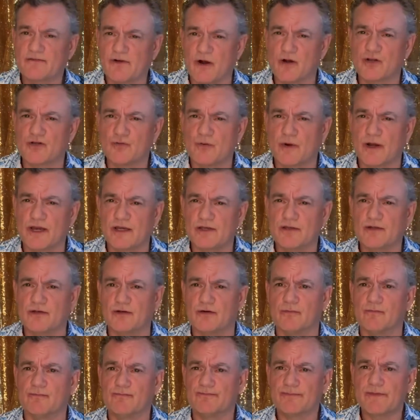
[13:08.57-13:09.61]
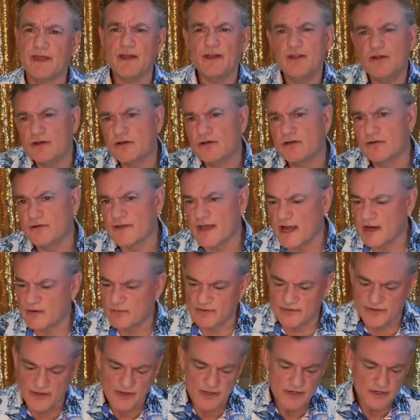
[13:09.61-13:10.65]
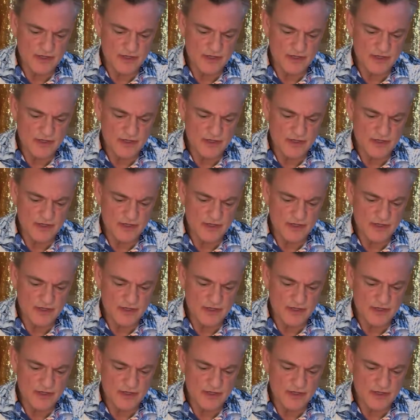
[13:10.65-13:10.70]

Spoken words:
R22, and you can do that with